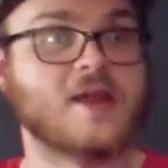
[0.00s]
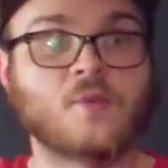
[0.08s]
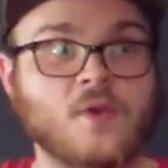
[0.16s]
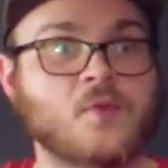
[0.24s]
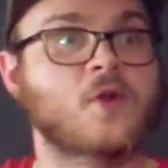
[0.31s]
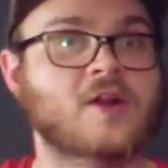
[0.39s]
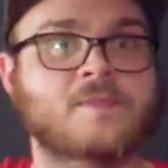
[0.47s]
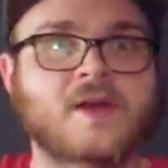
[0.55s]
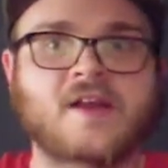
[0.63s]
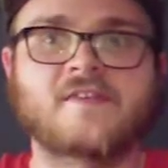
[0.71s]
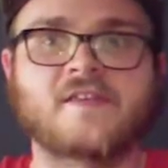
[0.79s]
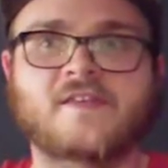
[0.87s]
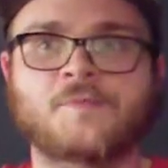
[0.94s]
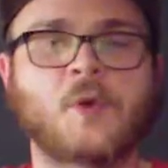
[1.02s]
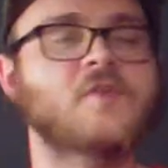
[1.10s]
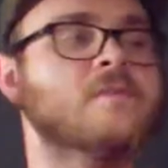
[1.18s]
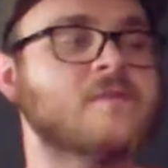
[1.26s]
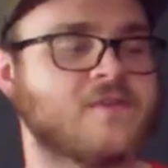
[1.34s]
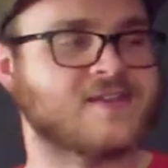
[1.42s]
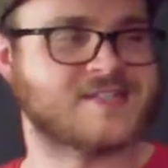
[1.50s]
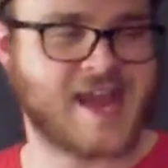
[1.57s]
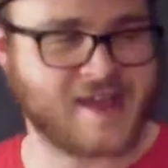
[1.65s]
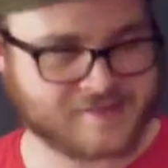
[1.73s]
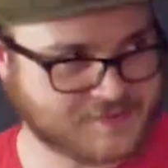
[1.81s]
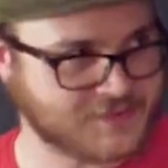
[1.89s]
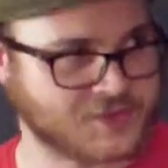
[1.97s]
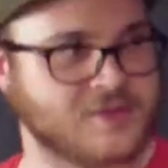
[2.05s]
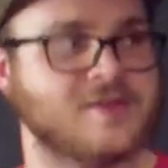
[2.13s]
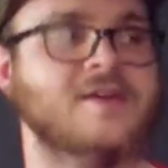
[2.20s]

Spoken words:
it would work because it's supposed to be fantastical.